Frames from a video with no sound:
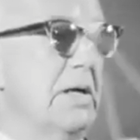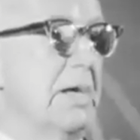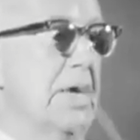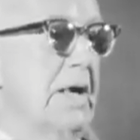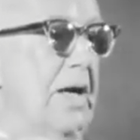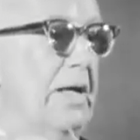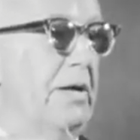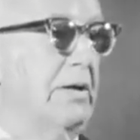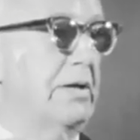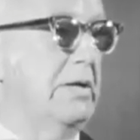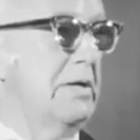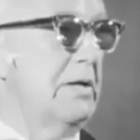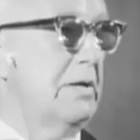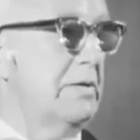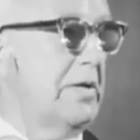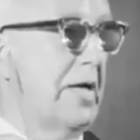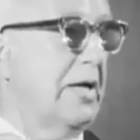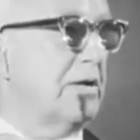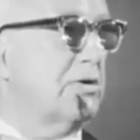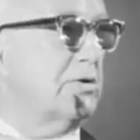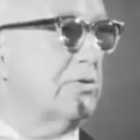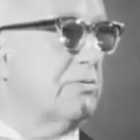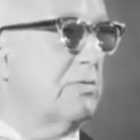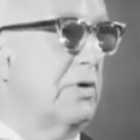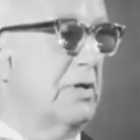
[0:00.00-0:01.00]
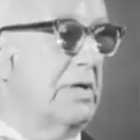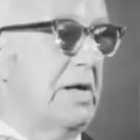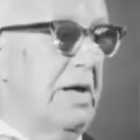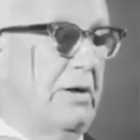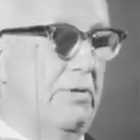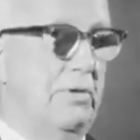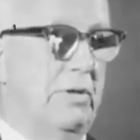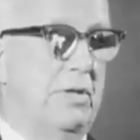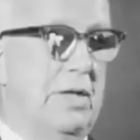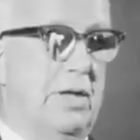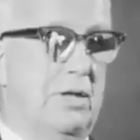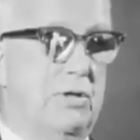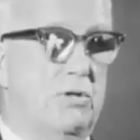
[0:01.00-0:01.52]
And that is what I
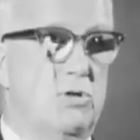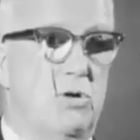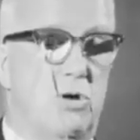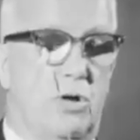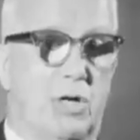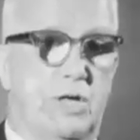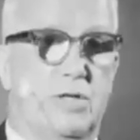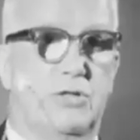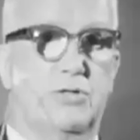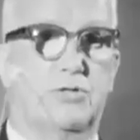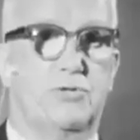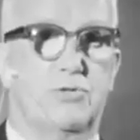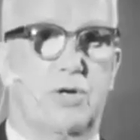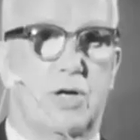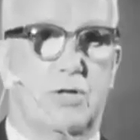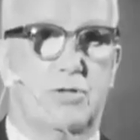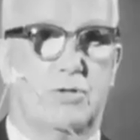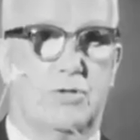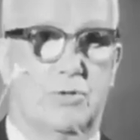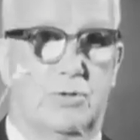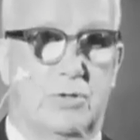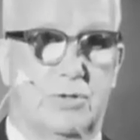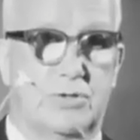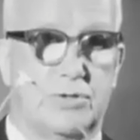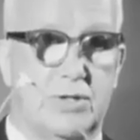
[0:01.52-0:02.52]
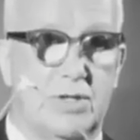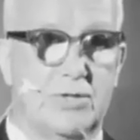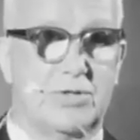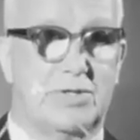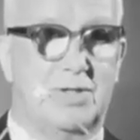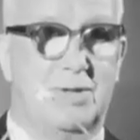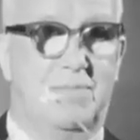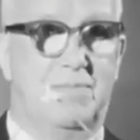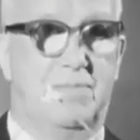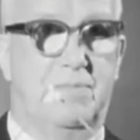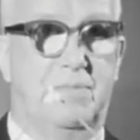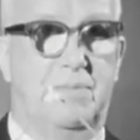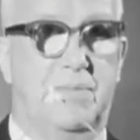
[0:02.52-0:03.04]
will then call a structural system.
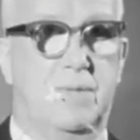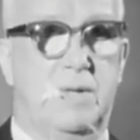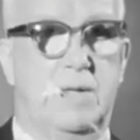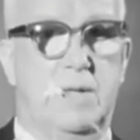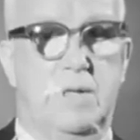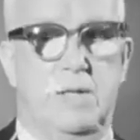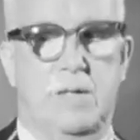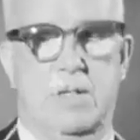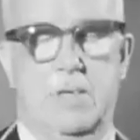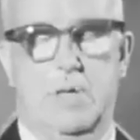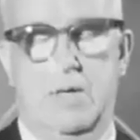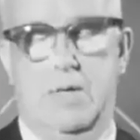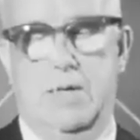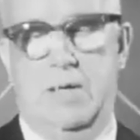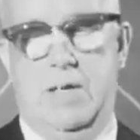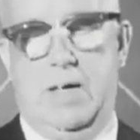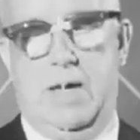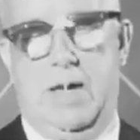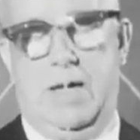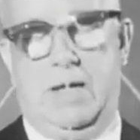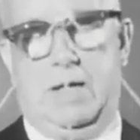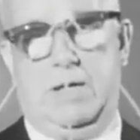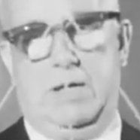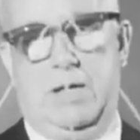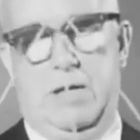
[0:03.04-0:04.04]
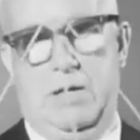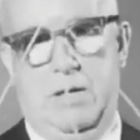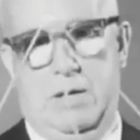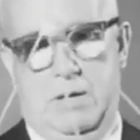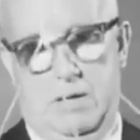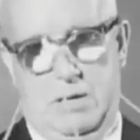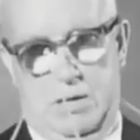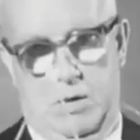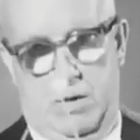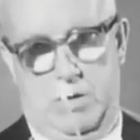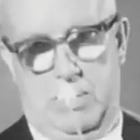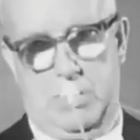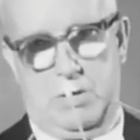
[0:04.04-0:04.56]
And
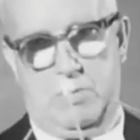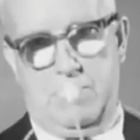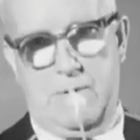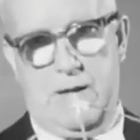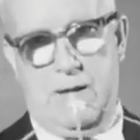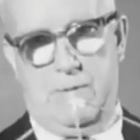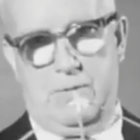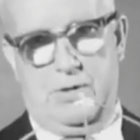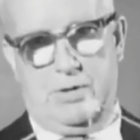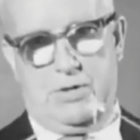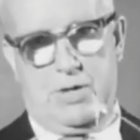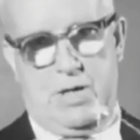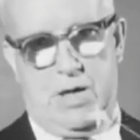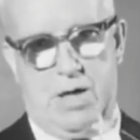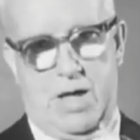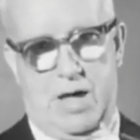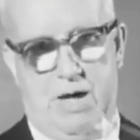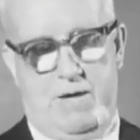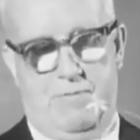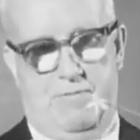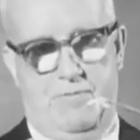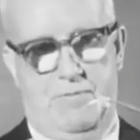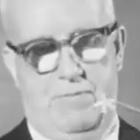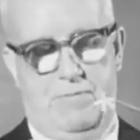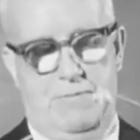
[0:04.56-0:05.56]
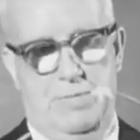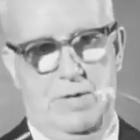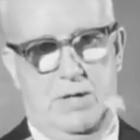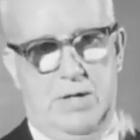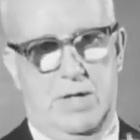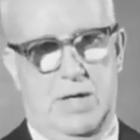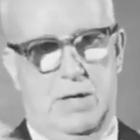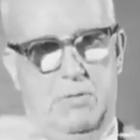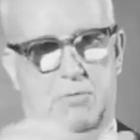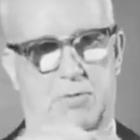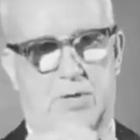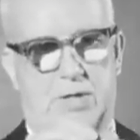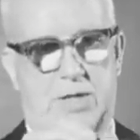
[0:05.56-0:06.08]
in order to be able to have a
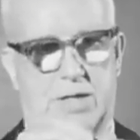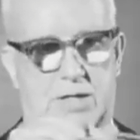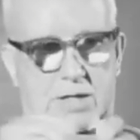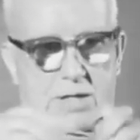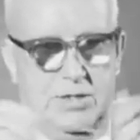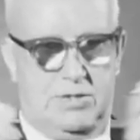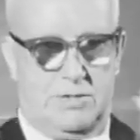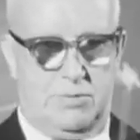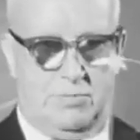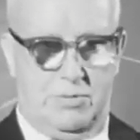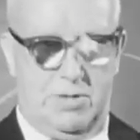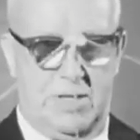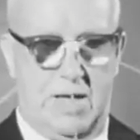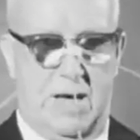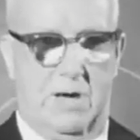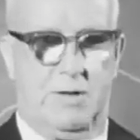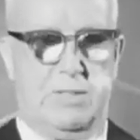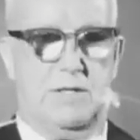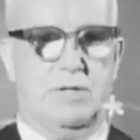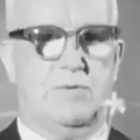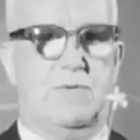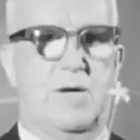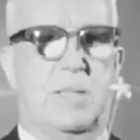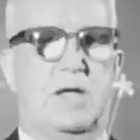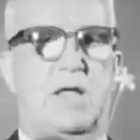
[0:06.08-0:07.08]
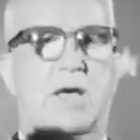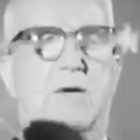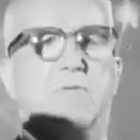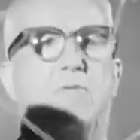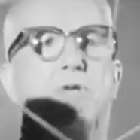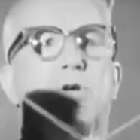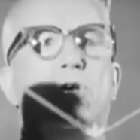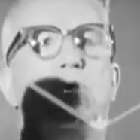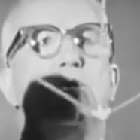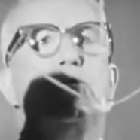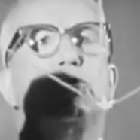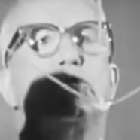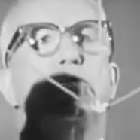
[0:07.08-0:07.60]
withinness and withoutness, if I have
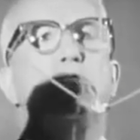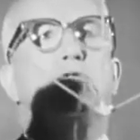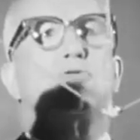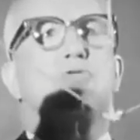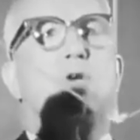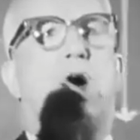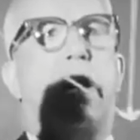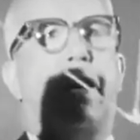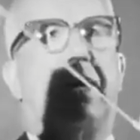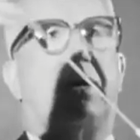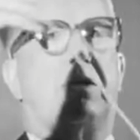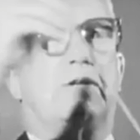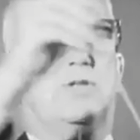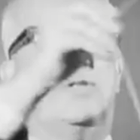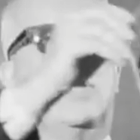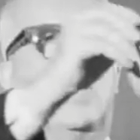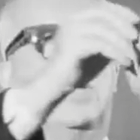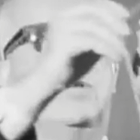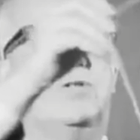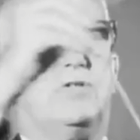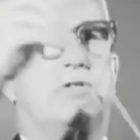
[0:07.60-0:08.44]
two triangles hinged